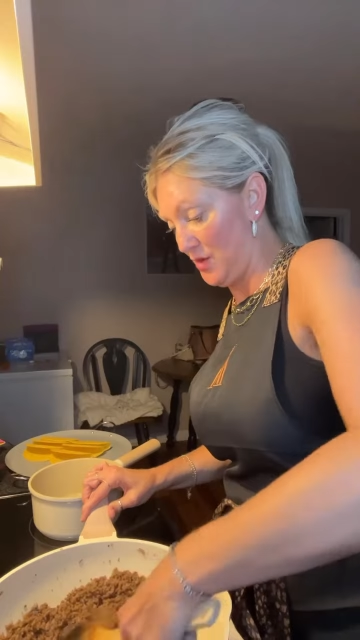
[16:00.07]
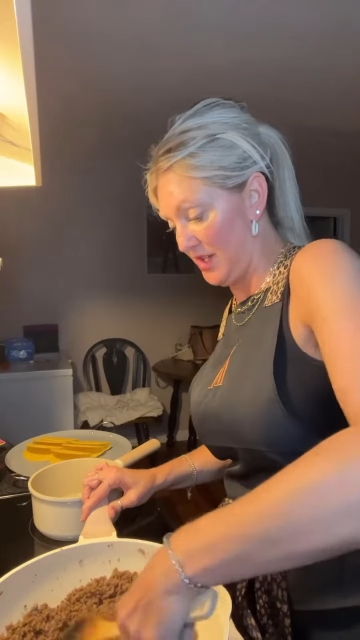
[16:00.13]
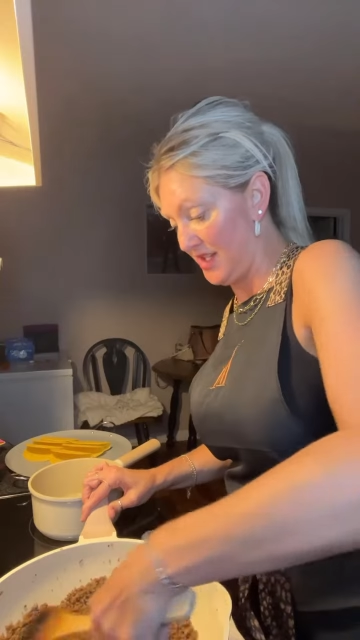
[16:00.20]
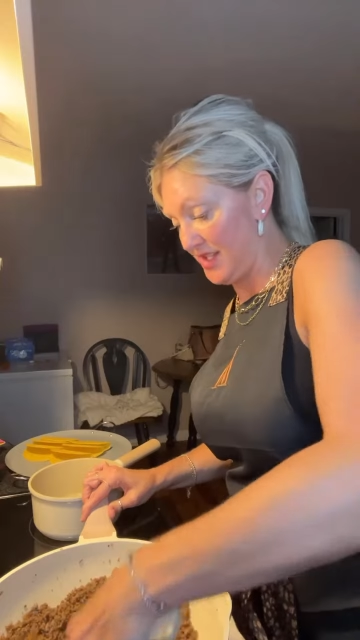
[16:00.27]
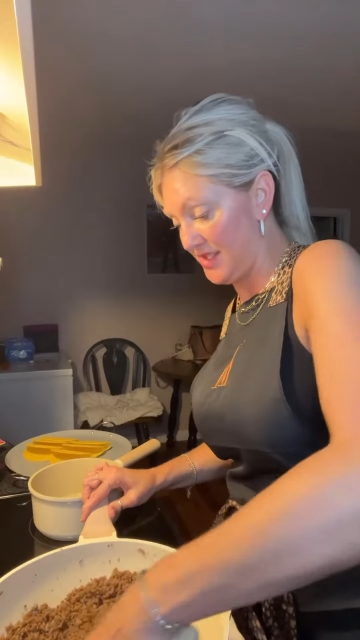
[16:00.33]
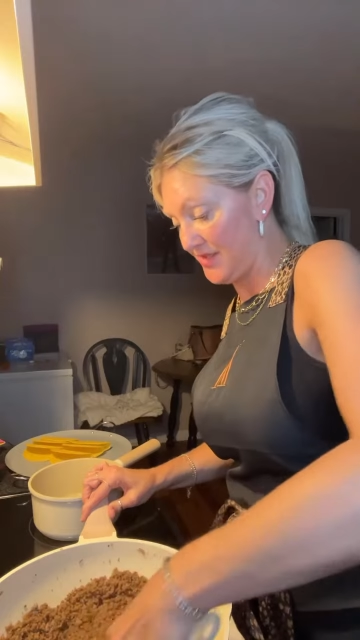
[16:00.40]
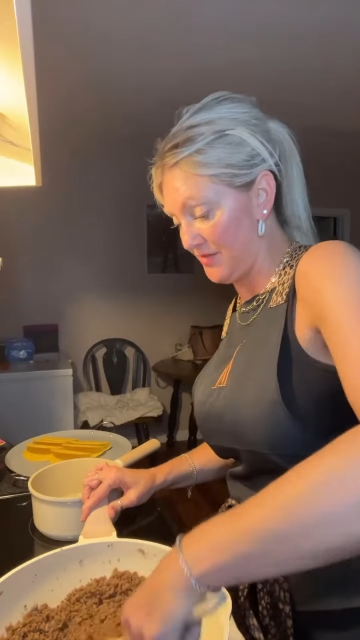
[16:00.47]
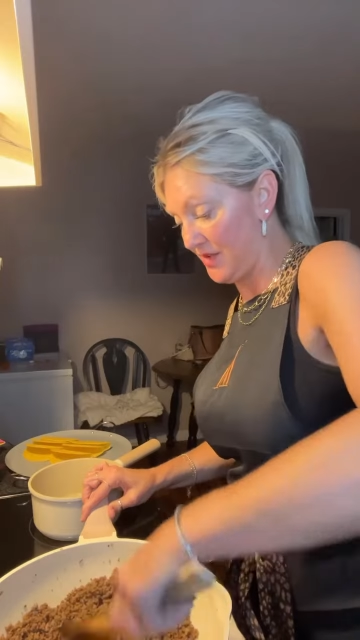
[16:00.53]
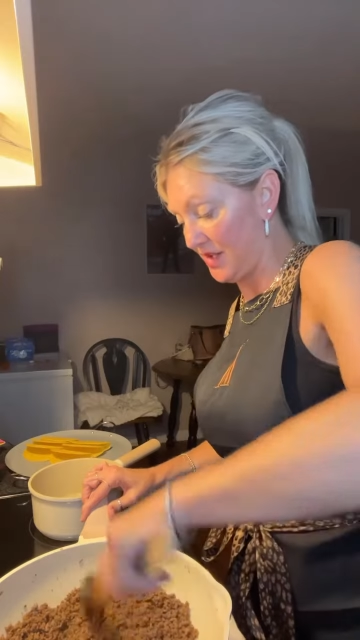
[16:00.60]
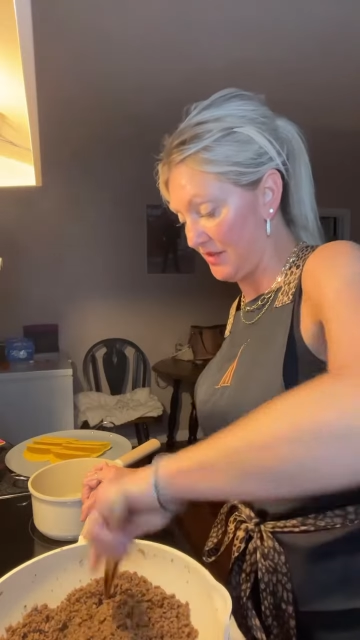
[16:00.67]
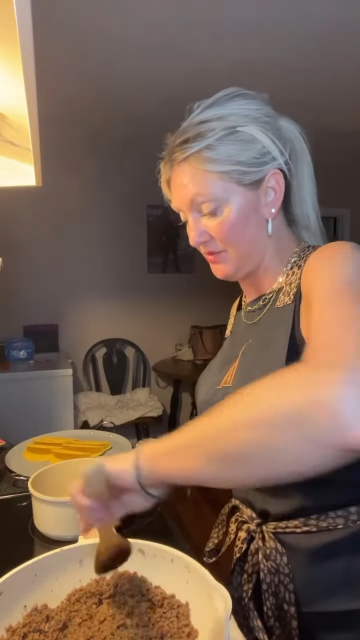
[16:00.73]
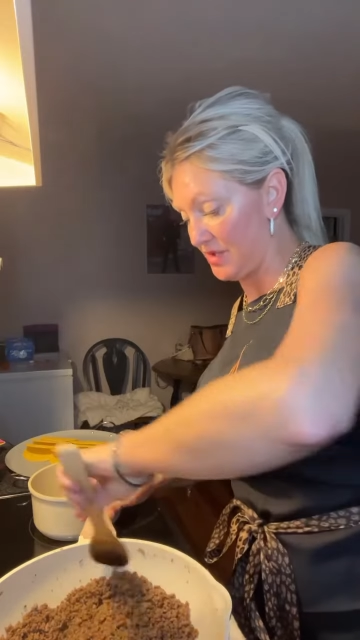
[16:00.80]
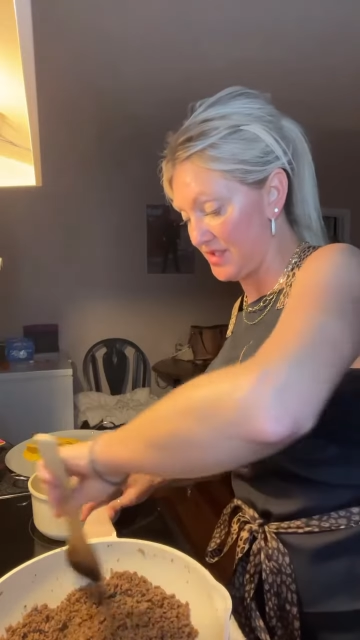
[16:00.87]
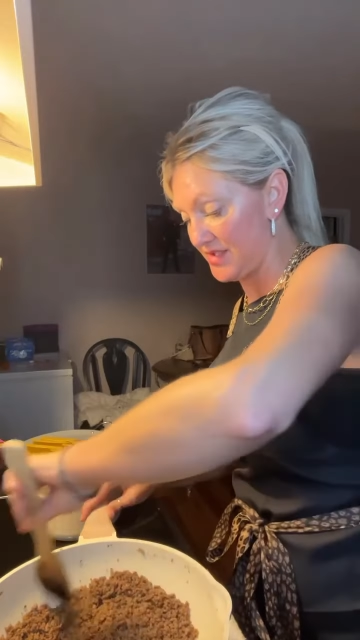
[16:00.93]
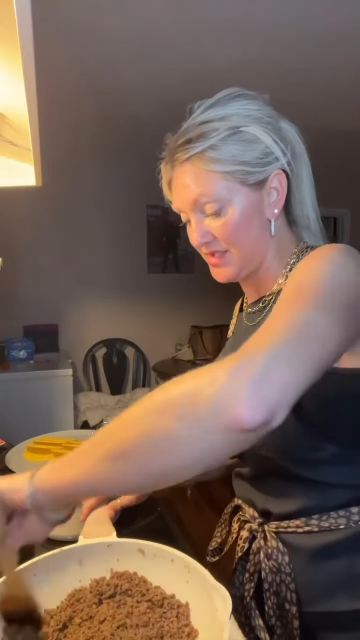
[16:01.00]
of his
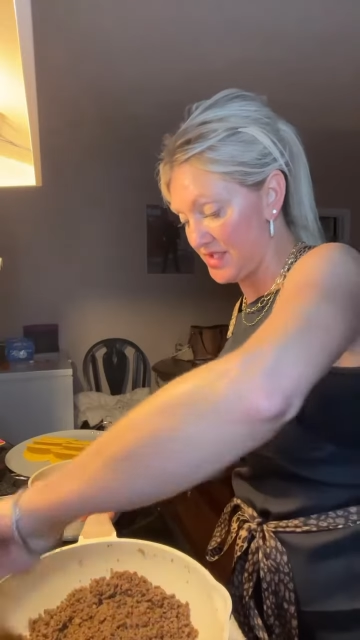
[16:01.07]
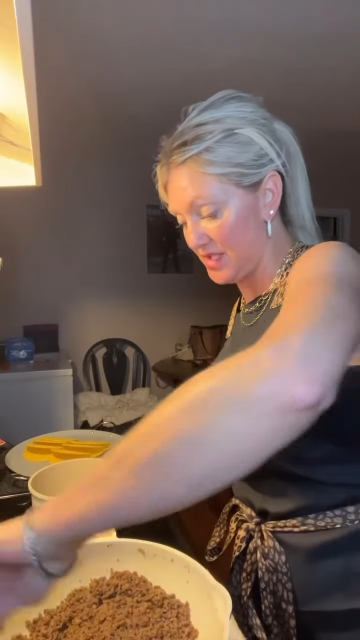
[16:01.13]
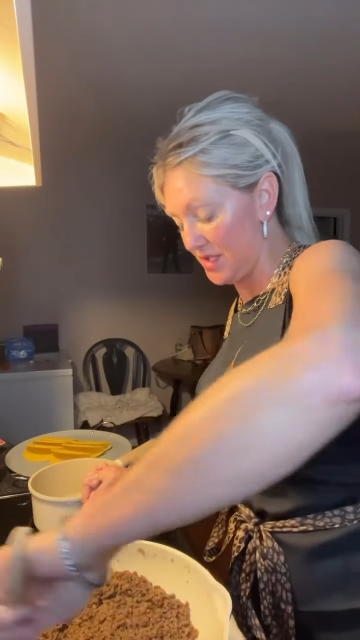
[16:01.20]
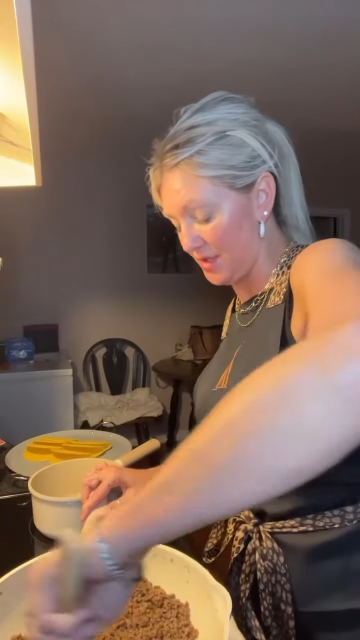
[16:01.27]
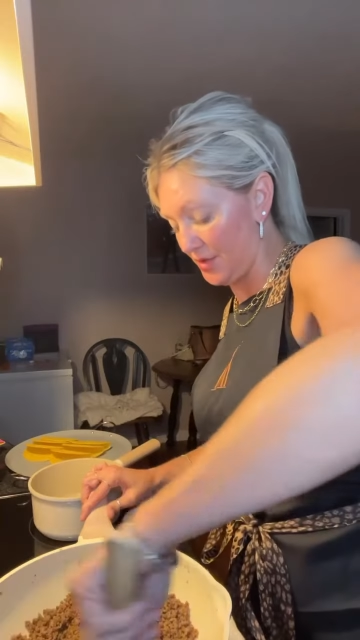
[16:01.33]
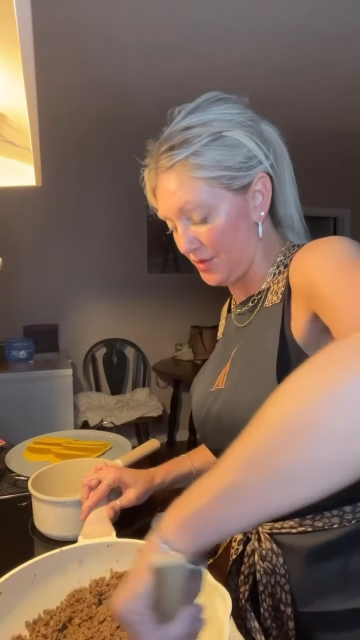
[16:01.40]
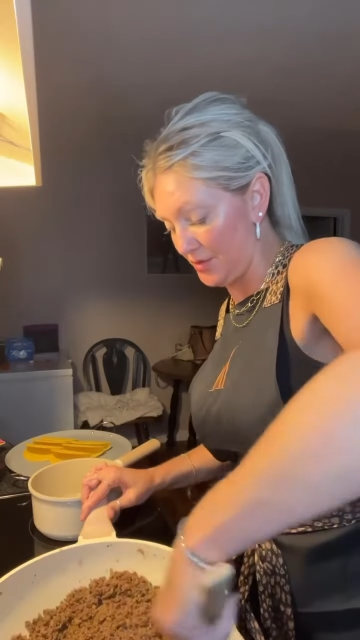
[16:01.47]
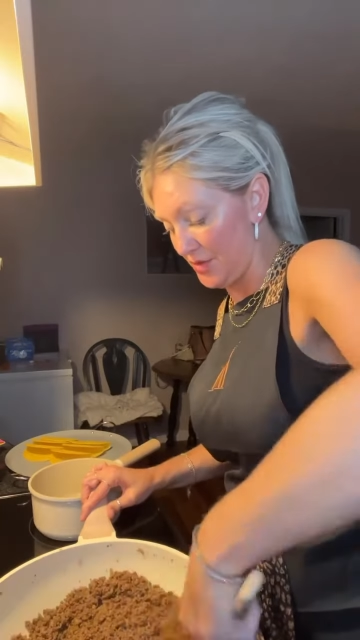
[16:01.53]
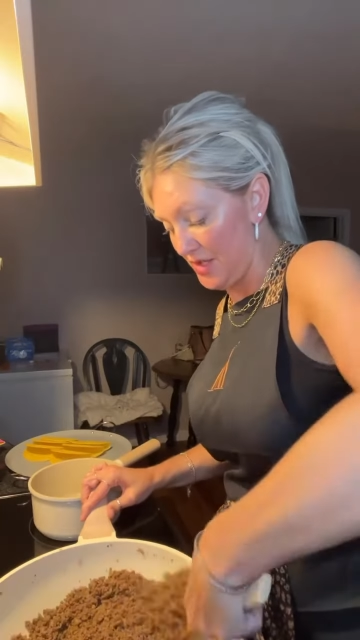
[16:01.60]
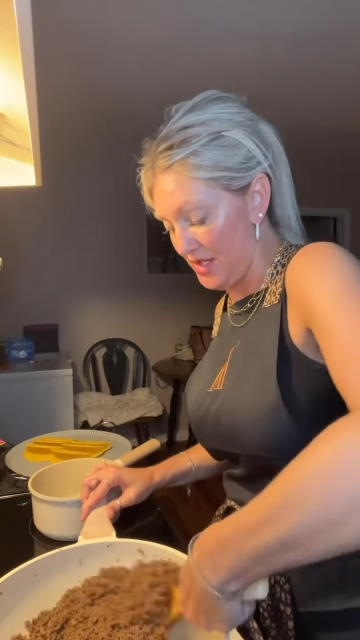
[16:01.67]
favorites too.